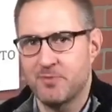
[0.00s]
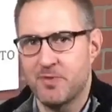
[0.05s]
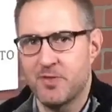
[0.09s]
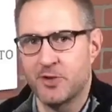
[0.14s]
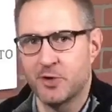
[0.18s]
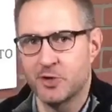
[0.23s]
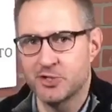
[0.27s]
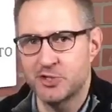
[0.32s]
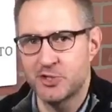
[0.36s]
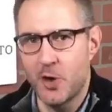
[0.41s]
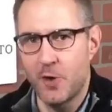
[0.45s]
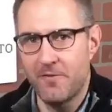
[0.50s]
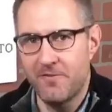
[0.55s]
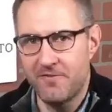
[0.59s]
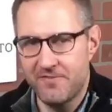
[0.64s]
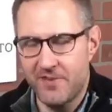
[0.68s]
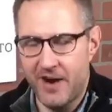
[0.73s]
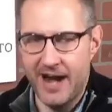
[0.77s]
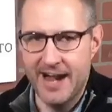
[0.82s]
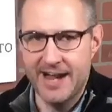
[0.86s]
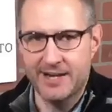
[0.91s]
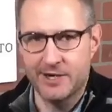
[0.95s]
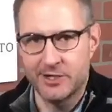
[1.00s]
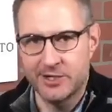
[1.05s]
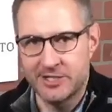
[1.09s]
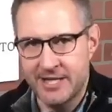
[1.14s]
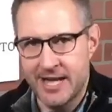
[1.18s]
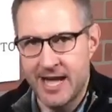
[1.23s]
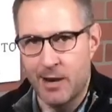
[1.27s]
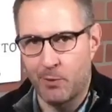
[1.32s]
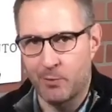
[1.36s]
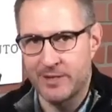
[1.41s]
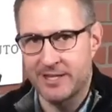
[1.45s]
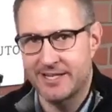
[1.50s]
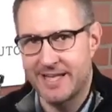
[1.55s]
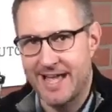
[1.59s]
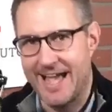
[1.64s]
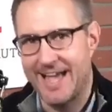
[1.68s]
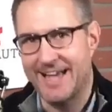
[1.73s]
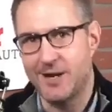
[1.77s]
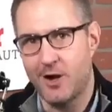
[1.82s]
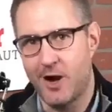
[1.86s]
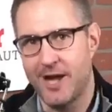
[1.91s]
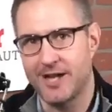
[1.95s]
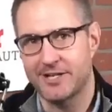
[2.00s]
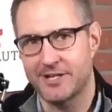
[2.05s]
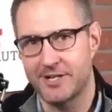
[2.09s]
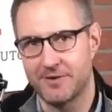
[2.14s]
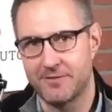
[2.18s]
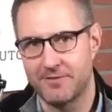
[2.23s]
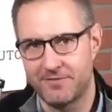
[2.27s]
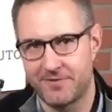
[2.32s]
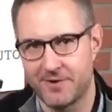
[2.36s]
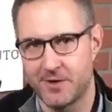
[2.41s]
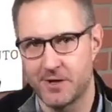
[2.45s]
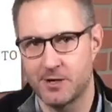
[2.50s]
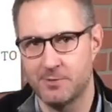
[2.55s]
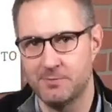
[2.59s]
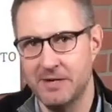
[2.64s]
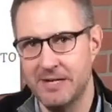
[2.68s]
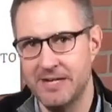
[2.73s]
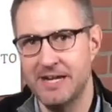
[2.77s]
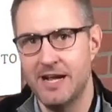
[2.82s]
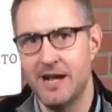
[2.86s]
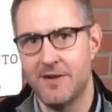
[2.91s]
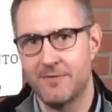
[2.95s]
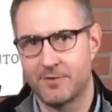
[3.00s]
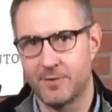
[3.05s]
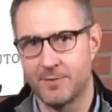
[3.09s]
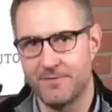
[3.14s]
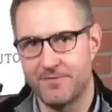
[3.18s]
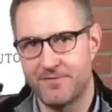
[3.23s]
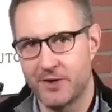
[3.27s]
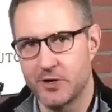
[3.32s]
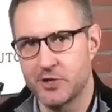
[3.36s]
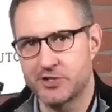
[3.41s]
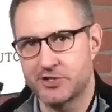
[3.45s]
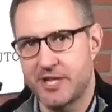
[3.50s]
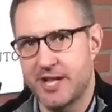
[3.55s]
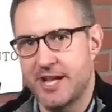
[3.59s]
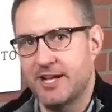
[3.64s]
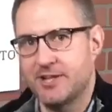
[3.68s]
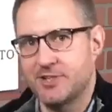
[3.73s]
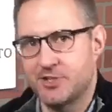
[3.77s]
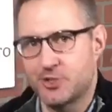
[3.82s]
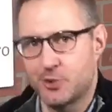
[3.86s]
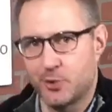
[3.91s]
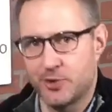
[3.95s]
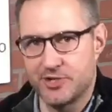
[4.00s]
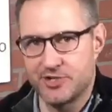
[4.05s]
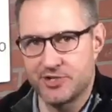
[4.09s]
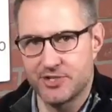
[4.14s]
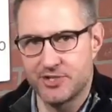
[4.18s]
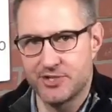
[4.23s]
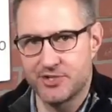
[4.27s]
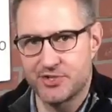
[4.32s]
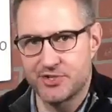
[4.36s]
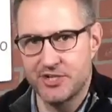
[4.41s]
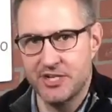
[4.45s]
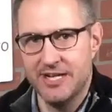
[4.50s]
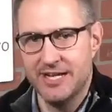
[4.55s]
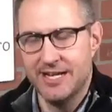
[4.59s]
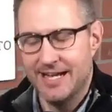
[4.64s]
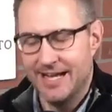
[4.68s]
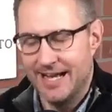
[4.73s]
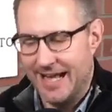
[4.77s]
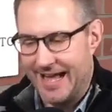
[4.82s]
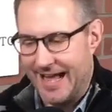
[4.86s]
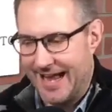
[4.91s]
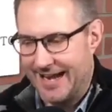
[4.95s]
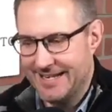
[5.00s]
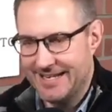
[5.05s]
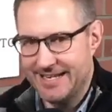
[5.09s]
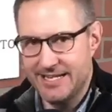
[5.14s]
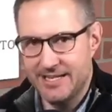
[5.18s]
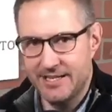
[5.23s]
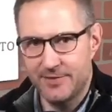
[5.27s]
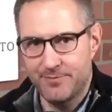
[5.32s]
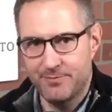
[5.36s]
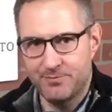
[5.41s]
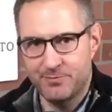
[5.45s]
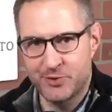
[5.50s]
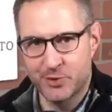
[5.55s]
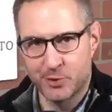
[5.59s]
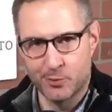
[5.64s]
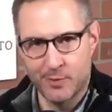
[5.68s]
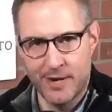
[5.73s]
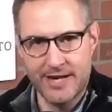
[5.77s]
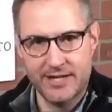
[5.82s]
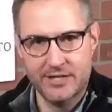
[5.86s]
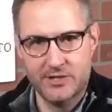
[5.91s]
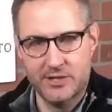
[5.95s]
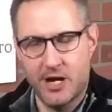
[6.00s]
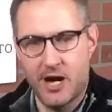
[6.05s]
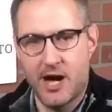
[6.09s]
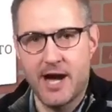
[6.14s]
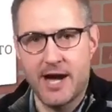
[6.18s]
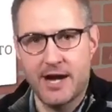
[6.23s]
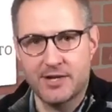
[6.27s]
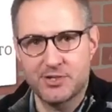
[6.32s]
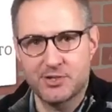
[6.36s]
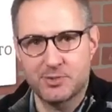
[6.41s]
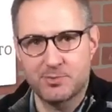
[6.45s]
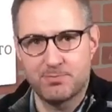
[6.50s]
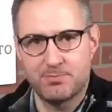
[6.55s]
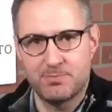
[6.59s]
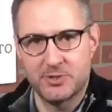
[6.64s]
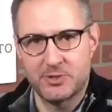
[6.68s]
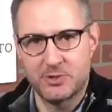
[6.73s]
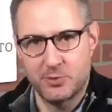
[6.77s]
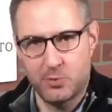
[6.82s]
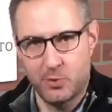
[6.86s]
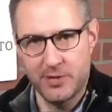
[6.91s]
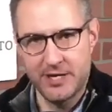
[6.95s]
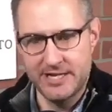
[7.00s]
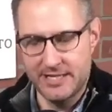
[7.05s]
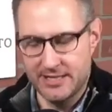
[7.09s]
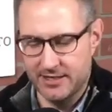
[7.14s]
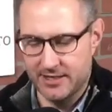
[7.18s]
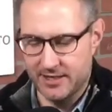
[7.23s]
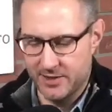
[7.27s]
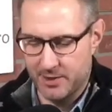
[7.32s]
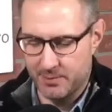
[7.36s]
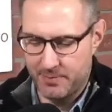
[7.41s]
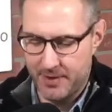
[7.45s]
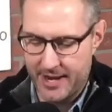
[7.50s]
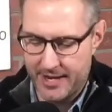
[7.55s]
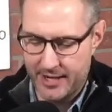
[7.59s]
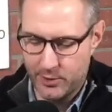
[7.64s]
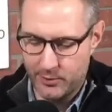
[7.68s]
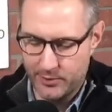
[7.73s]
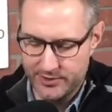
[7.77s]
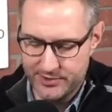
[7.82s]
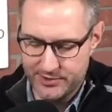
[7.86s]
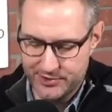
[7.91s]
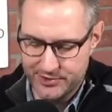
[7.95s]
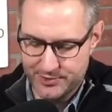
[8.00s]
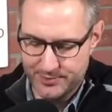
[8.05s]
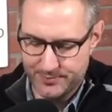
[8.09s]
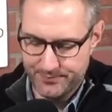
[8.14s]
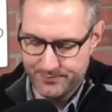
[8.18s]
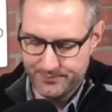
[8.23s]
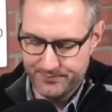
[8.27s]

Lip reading: There's no fire yet. We cannot confirm from firsthand sources any direct talks between the Penguins